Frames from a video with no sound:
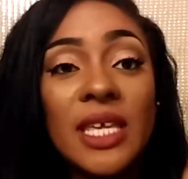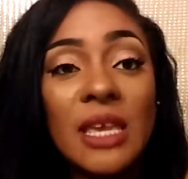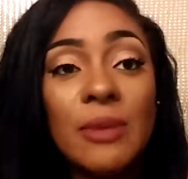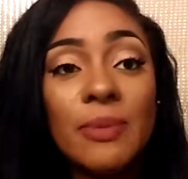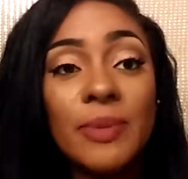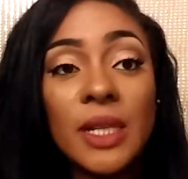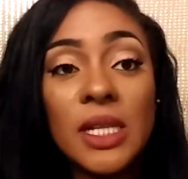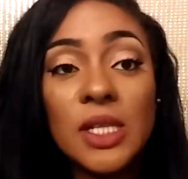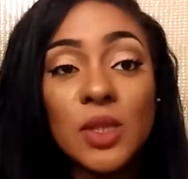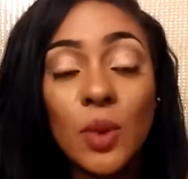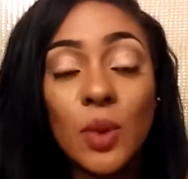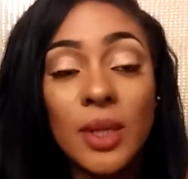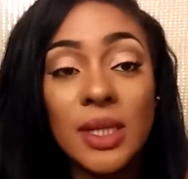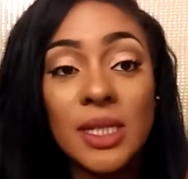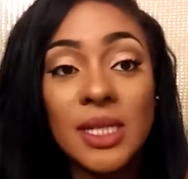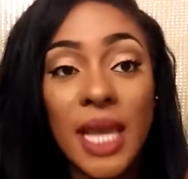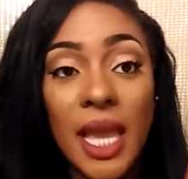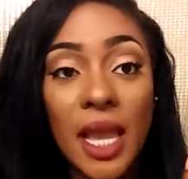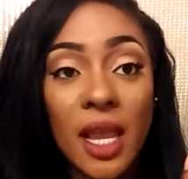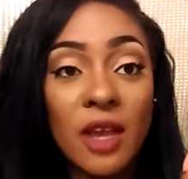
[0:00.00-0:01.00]
keep this on
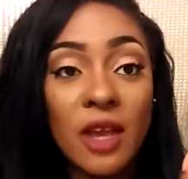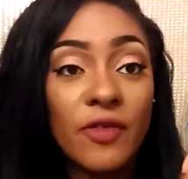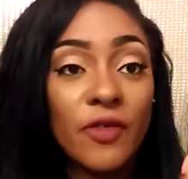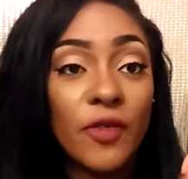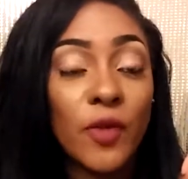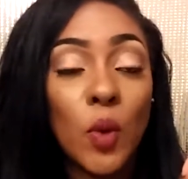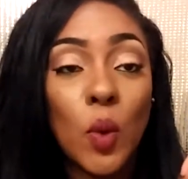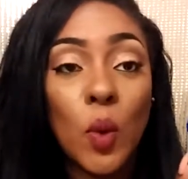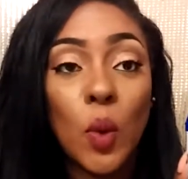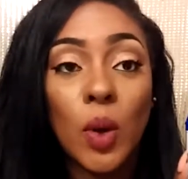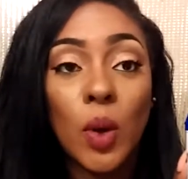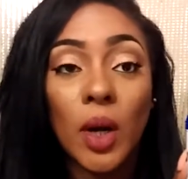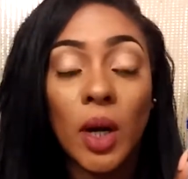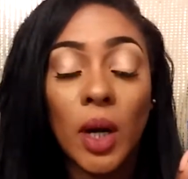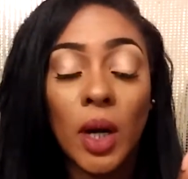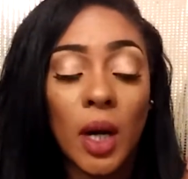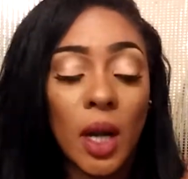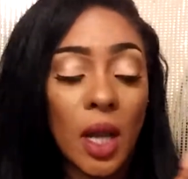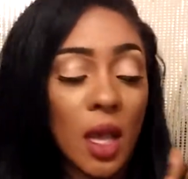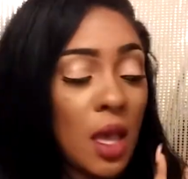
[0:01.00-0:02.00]
deck
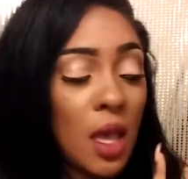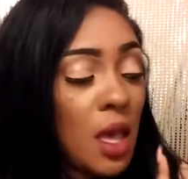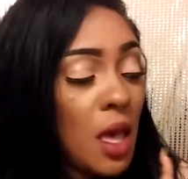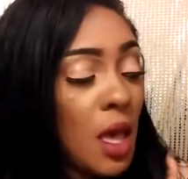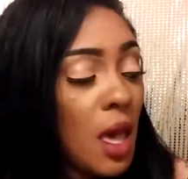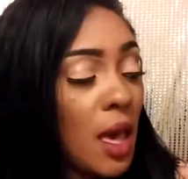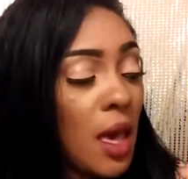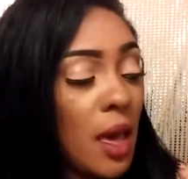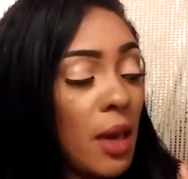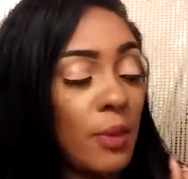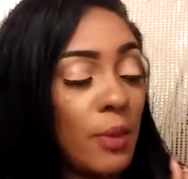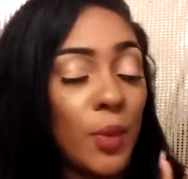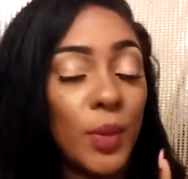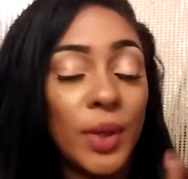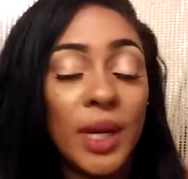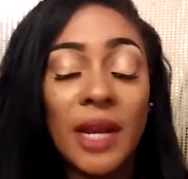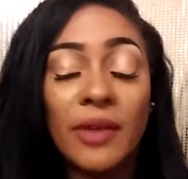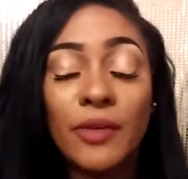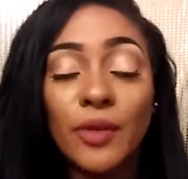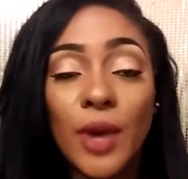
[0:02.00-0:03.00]
for
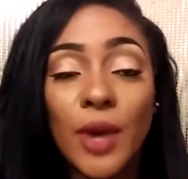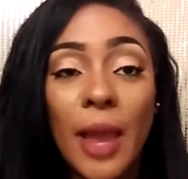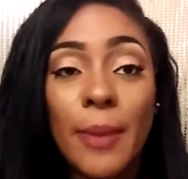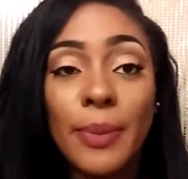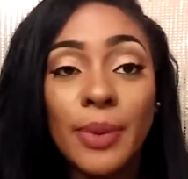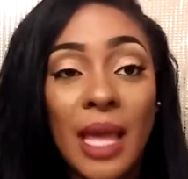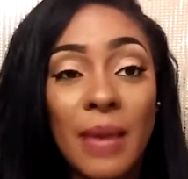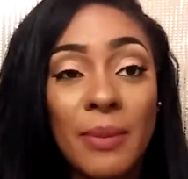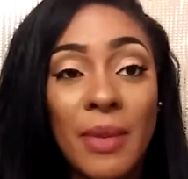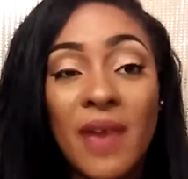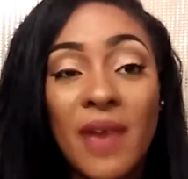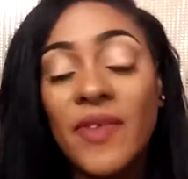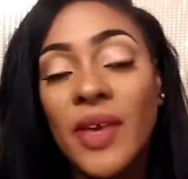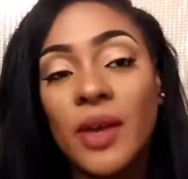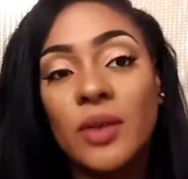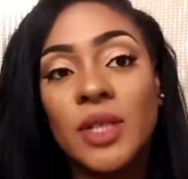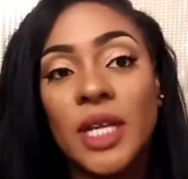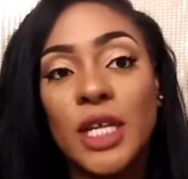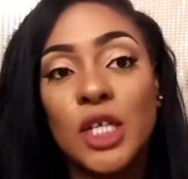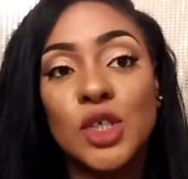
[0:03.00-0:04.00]
whenever I apply my
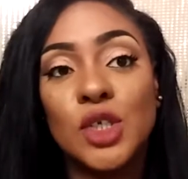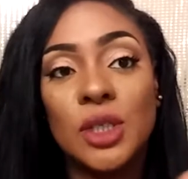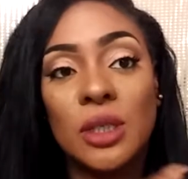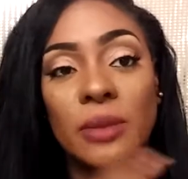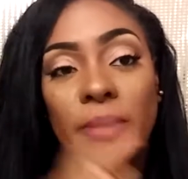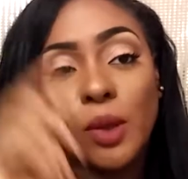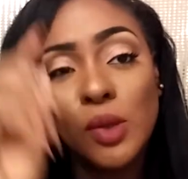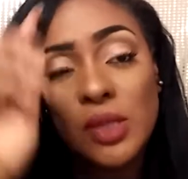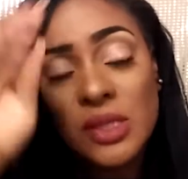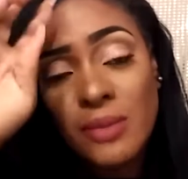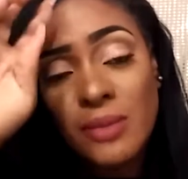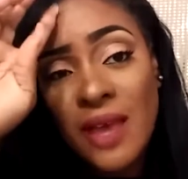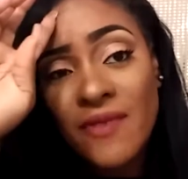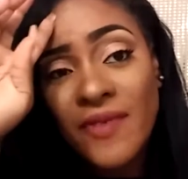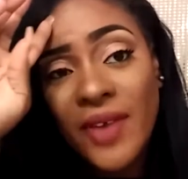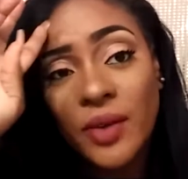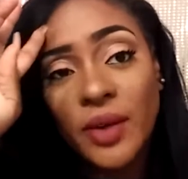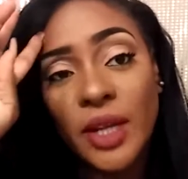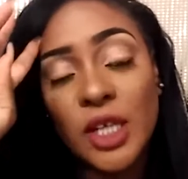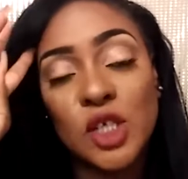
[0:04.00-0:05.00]
foundation. Most of my
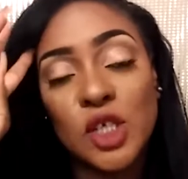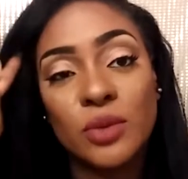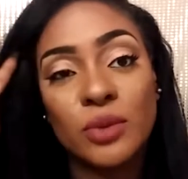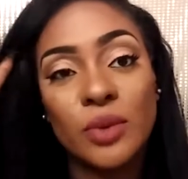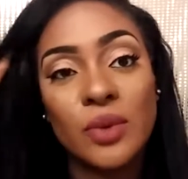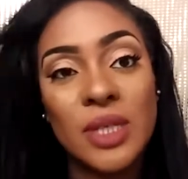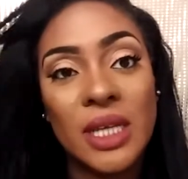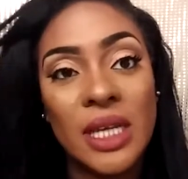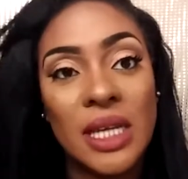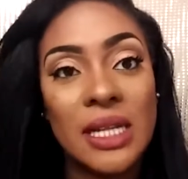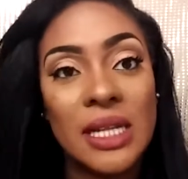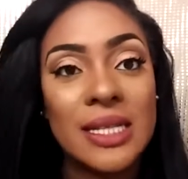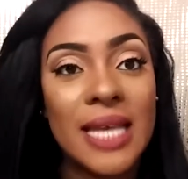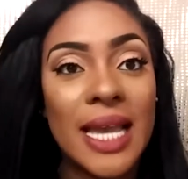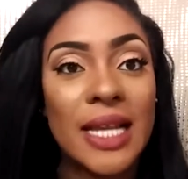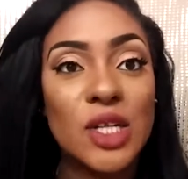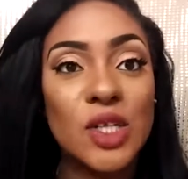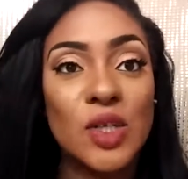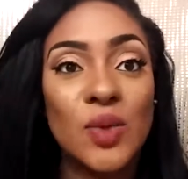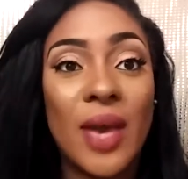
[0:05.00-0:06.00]
foundation routines,
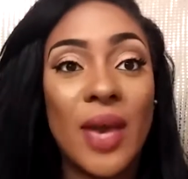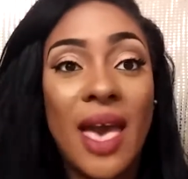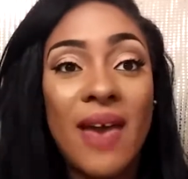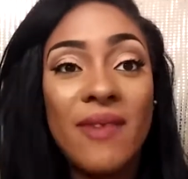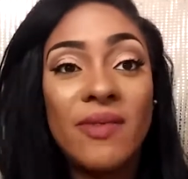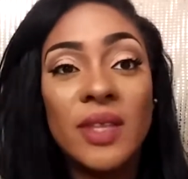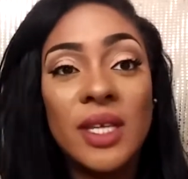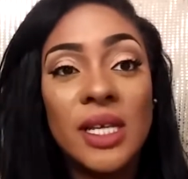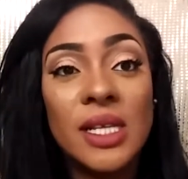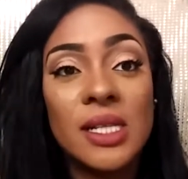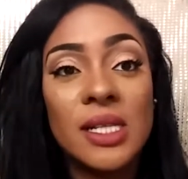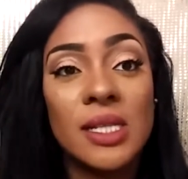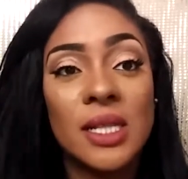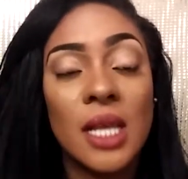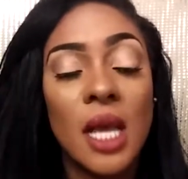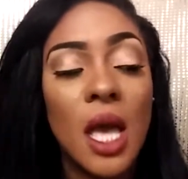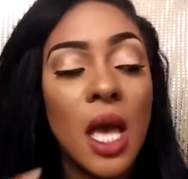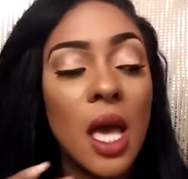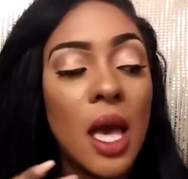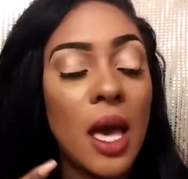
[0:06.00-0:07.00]
I do have this
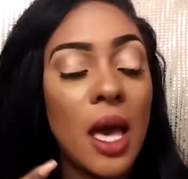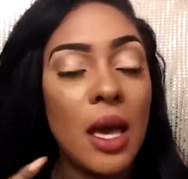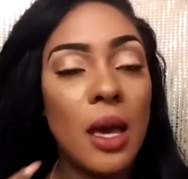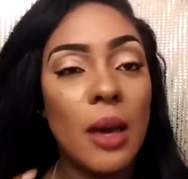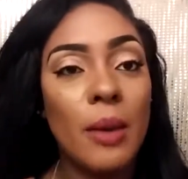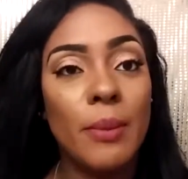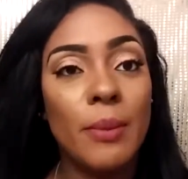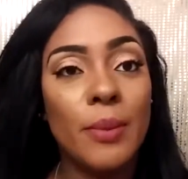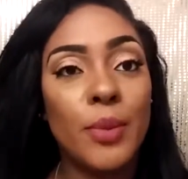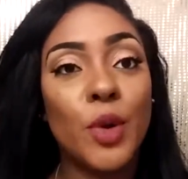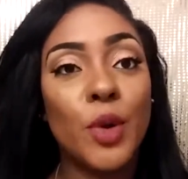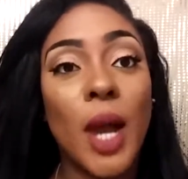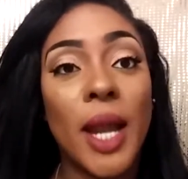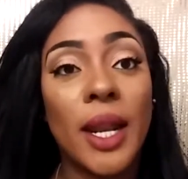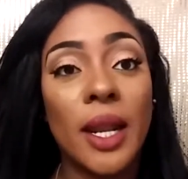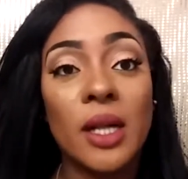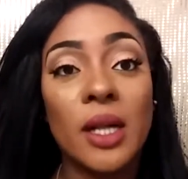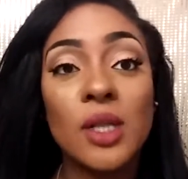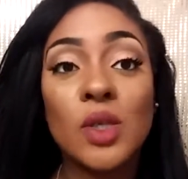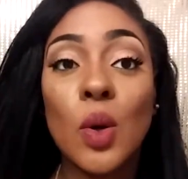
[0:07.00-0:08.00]

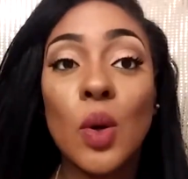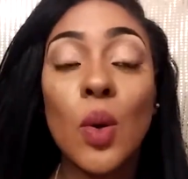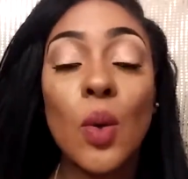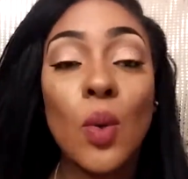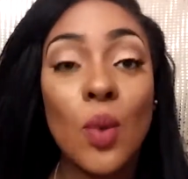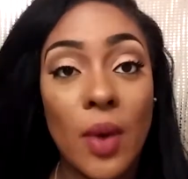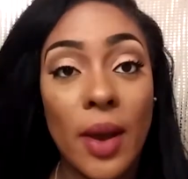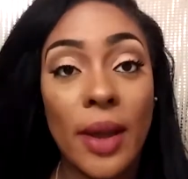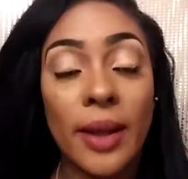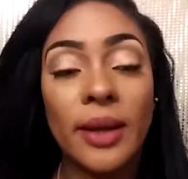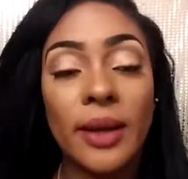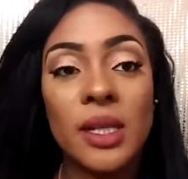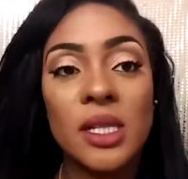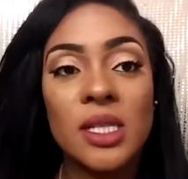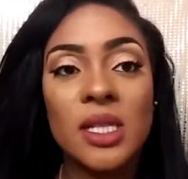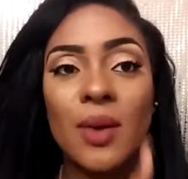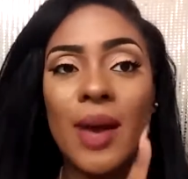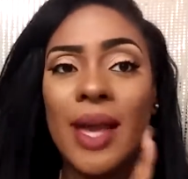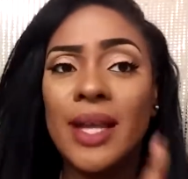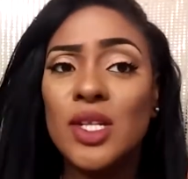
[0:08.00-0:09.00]
product on.
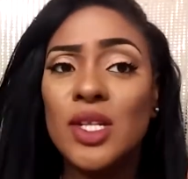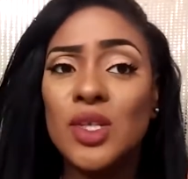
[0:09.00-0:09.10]
So I